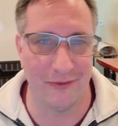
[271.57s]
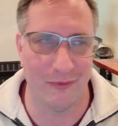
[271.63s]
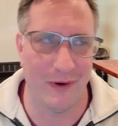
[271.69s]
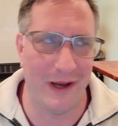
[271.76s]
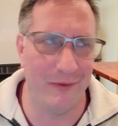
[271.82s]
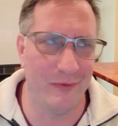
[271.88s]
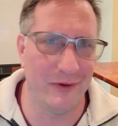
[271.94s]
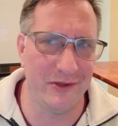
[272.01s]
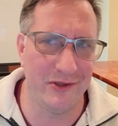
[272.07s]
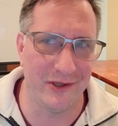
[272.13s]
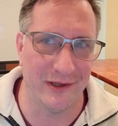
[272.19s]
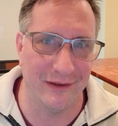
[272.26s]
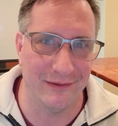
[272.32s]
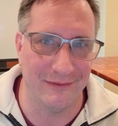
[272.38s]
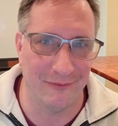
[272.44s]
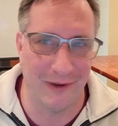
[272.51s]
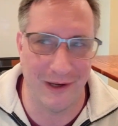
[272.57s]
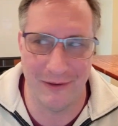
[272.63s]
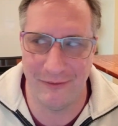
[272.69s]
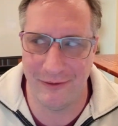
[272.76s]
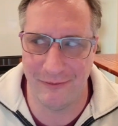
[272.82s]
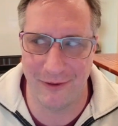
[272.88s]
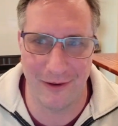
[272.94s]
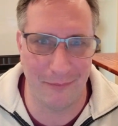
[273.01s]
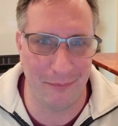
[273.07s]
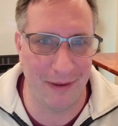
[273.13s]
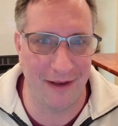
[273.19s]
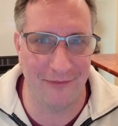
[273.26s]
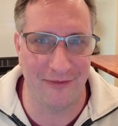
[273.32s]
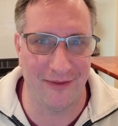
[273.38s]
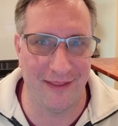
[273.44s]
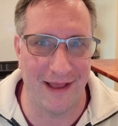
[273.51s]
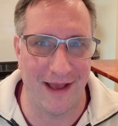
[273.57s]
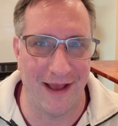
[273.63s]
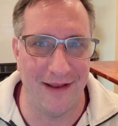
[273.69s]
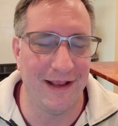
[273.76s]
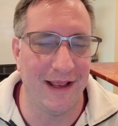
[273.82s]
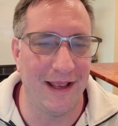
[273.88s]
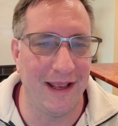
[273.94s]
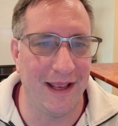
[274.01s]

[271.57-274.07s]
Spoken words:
Why would you? Why would you want to pay for that?